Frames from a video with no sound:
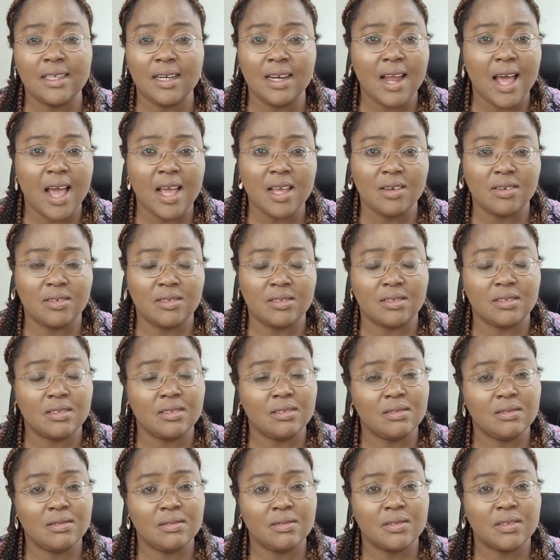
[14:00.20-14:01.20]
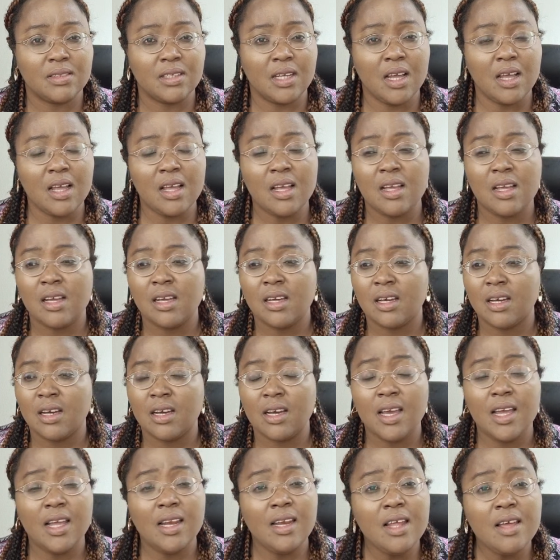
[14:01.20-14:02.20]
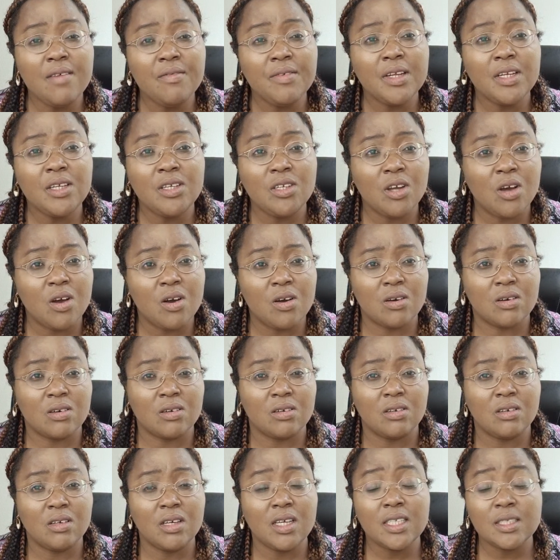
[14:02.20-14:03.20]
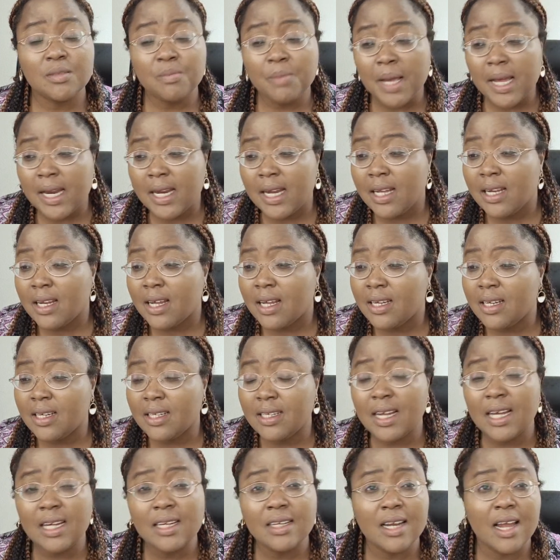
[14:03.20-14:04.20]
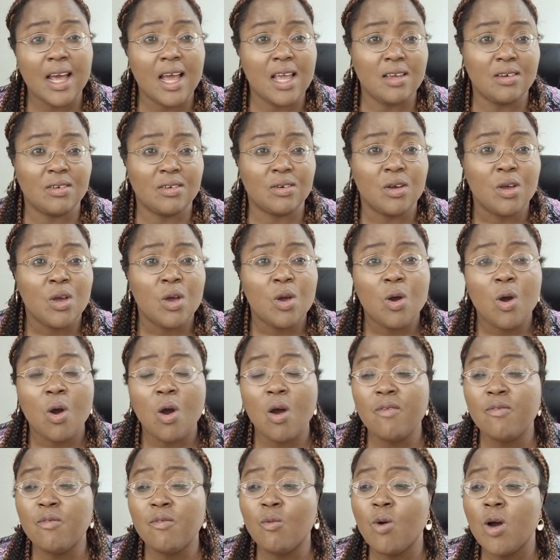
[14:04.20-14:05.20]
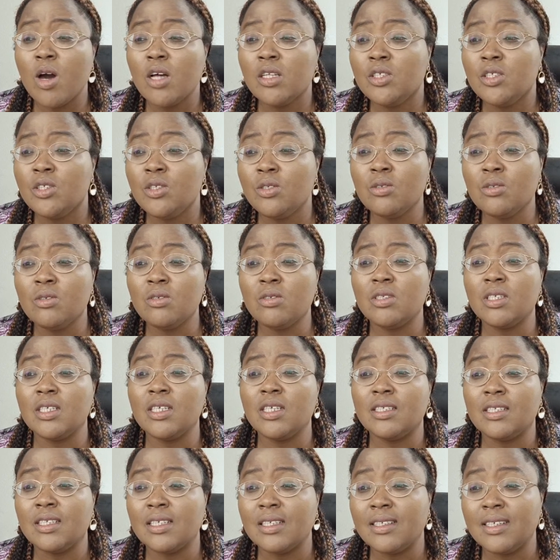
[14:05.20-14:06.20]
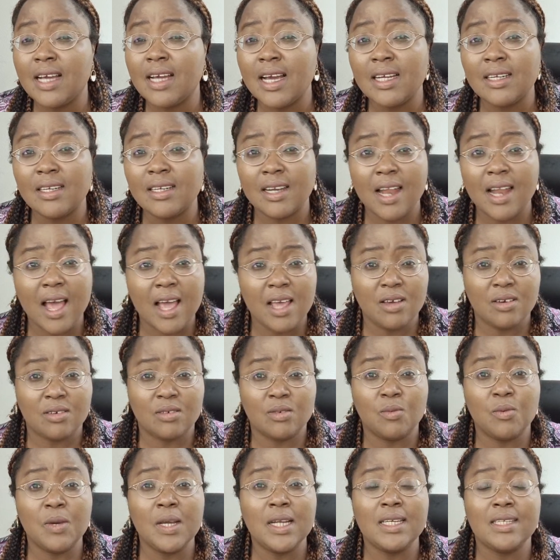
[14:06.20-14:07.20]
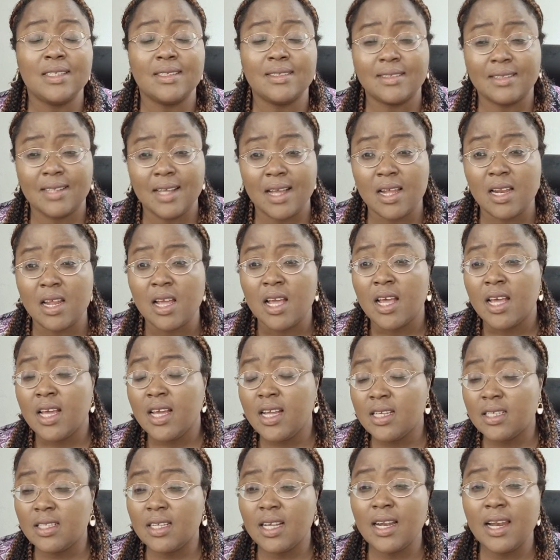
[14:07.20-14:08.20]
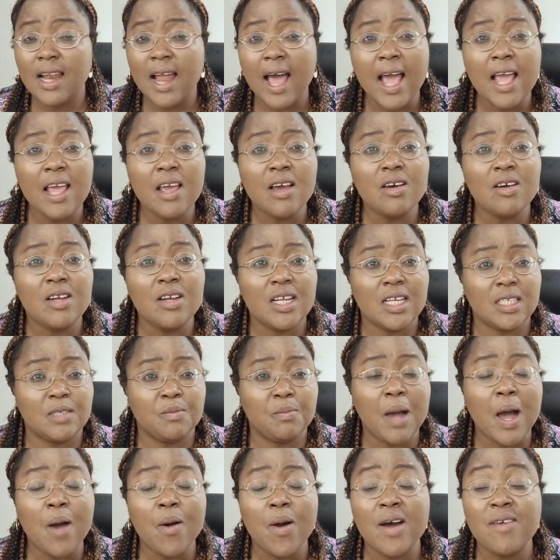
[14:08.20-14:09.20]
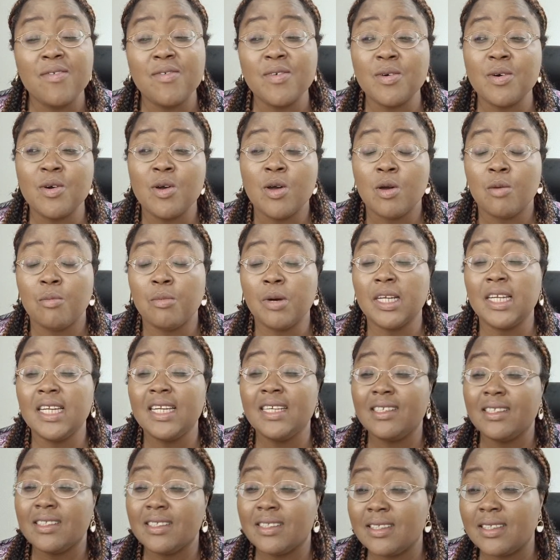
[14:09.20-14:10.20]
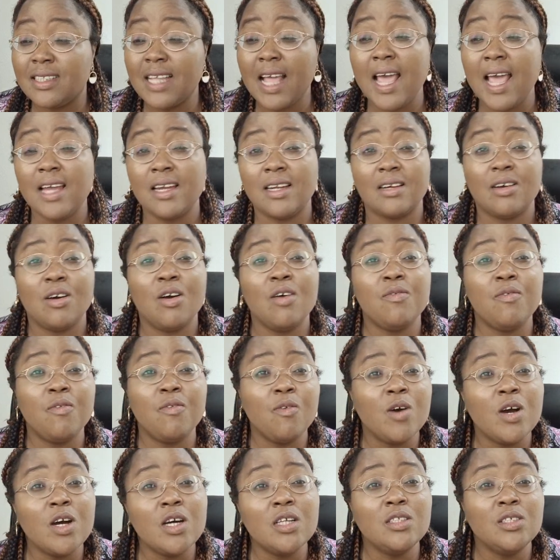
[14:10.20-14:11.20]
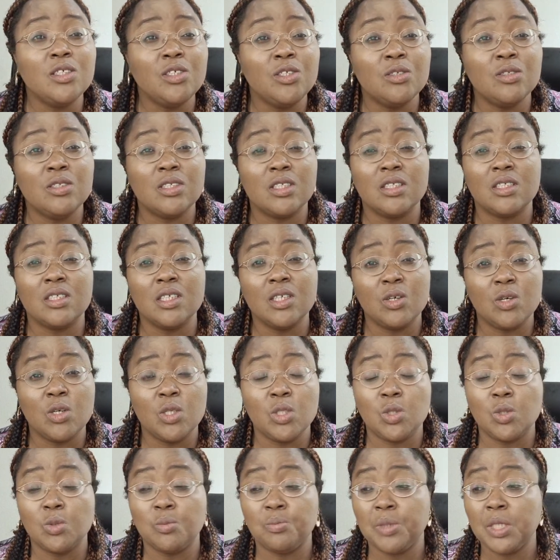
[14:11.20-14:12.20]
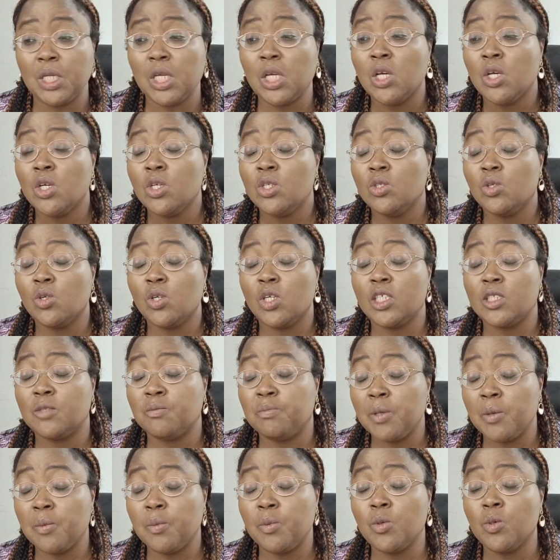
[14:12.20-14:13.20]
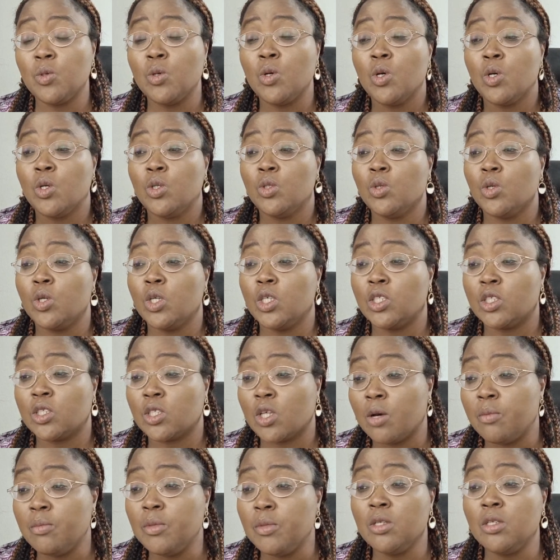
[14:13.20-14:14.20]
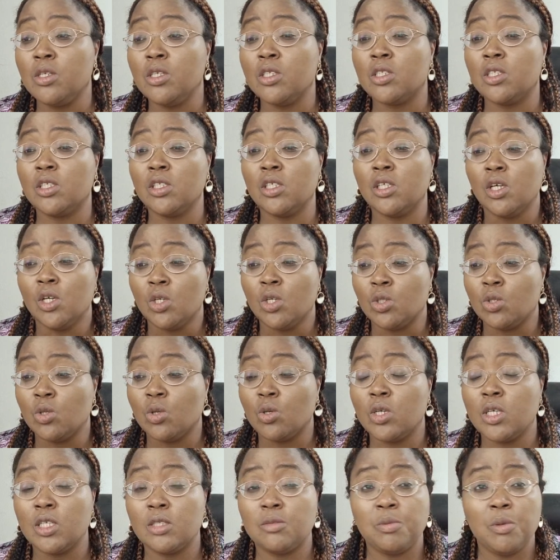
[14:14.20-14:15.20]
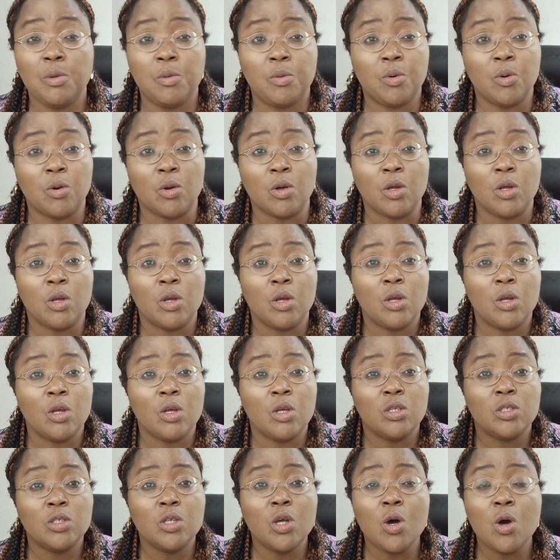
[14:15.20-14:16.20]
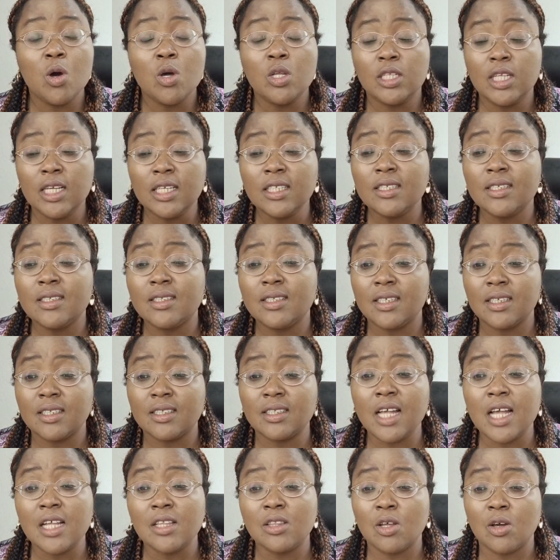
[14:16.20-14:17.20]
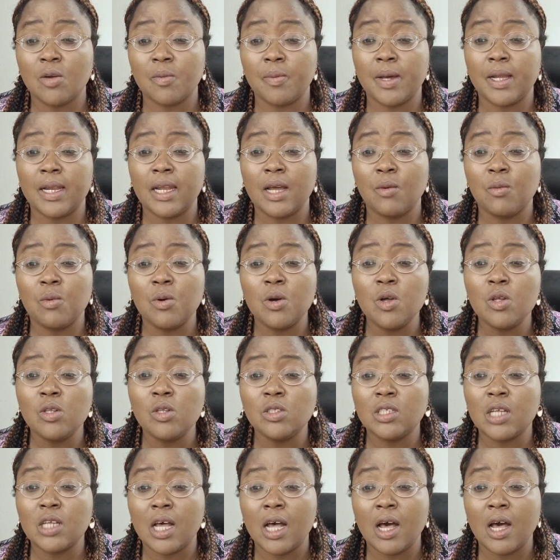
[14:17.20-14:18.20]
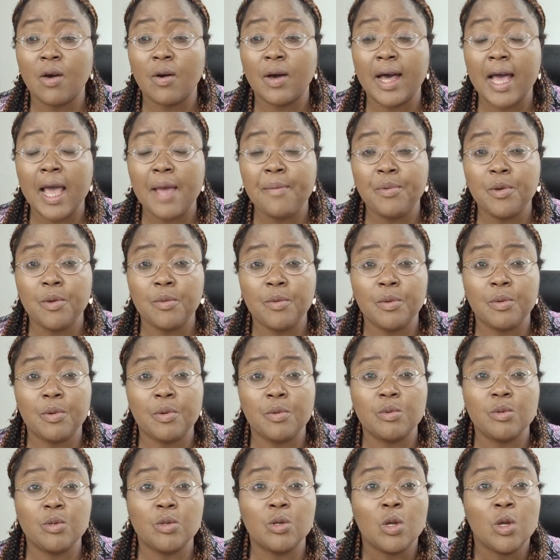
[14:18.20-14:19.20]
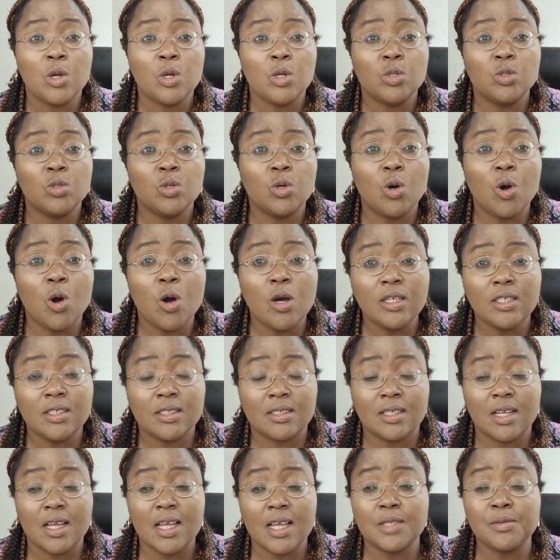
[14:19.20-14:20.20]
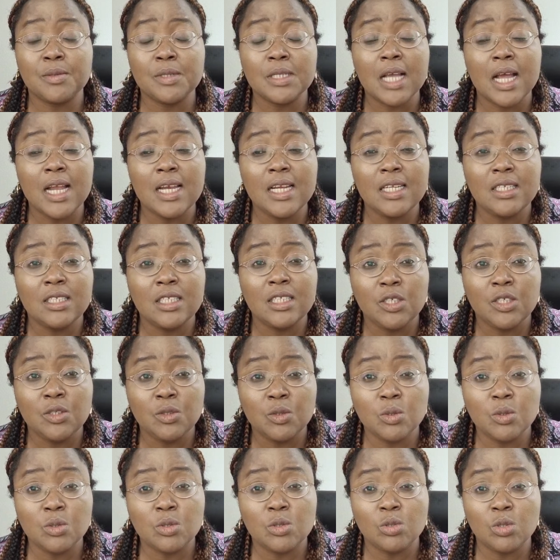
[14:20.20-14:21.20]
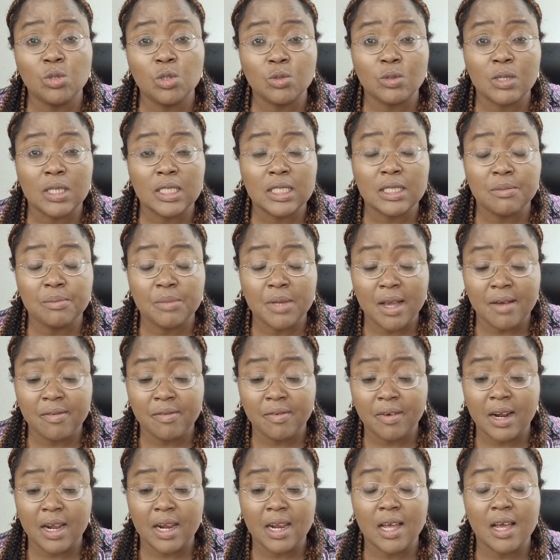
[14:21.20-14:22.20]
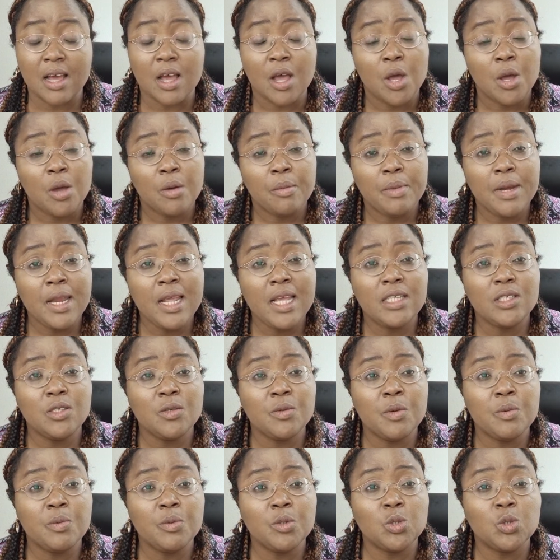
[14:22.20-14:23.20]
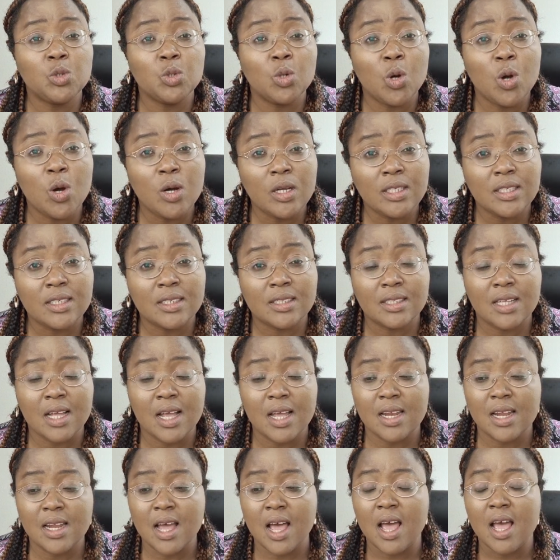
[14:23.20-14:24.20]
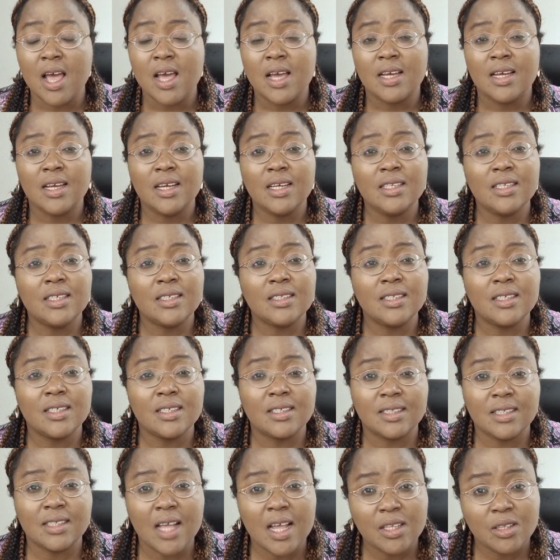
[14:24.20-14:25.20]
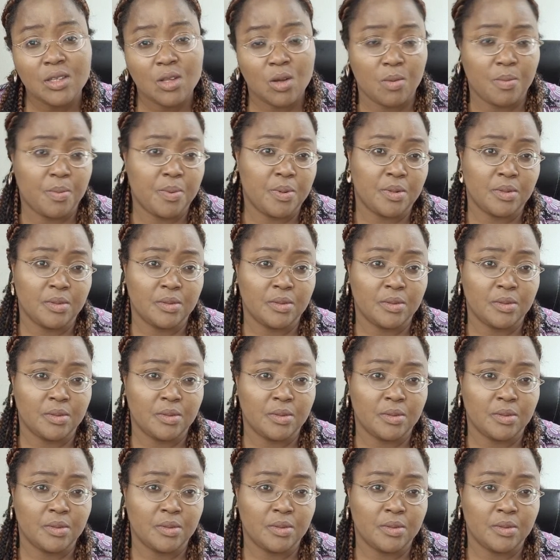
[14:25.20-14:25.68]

lion. Huh? A living dog is better than a dead lion. Of what use is a dead lion when it's dead? Is a lion is powerful, but it is dead. Of what use is it going to be to his people, to his community, to his people? So this is a setup, and I want our IPOB people to understand, especially the youth, those ones in Biafra land. Please, you people should understand that it is a setup.